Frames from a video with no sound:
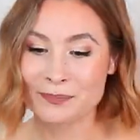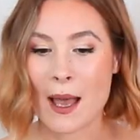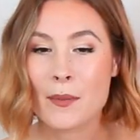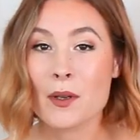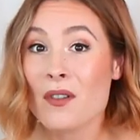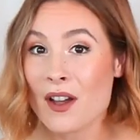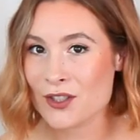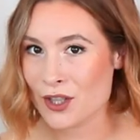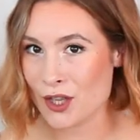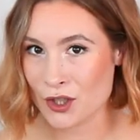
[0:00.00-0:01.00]
I'm going to move
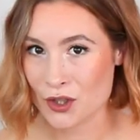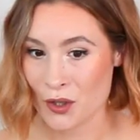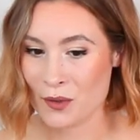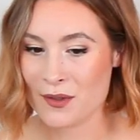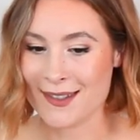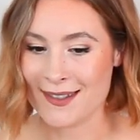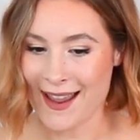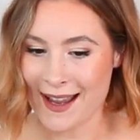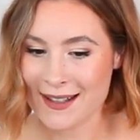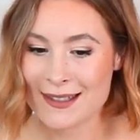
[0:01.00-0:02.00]
on to the shoes
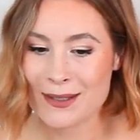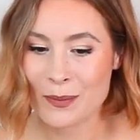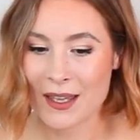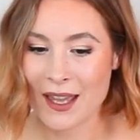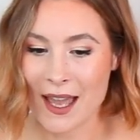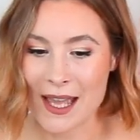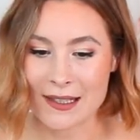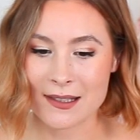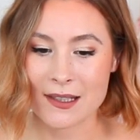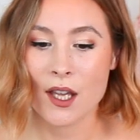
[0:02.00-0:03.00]
next,
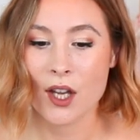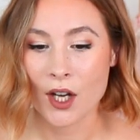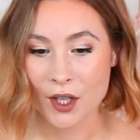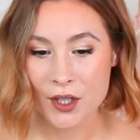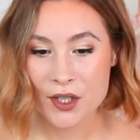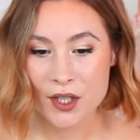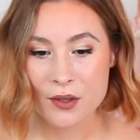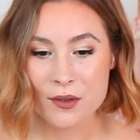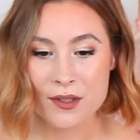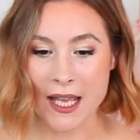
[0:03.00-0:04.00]
because her
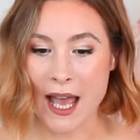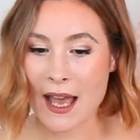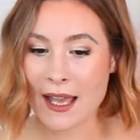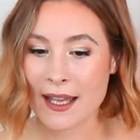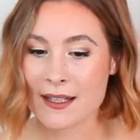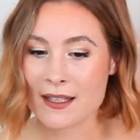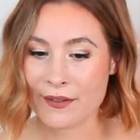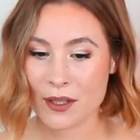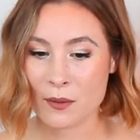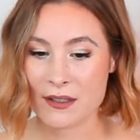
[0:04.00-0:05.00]
shoes I
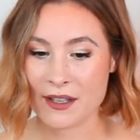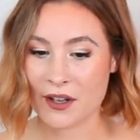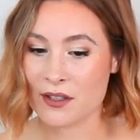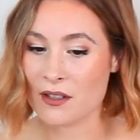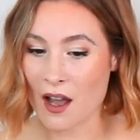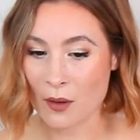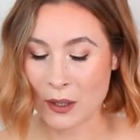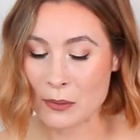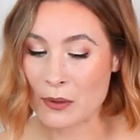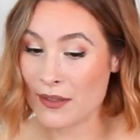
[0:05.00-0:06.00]
definitely would say are not
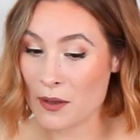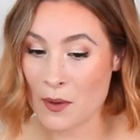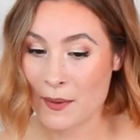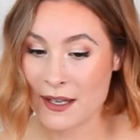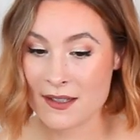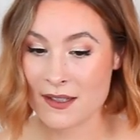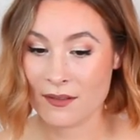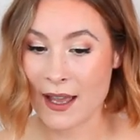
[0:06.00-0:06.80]
wearable at the moment.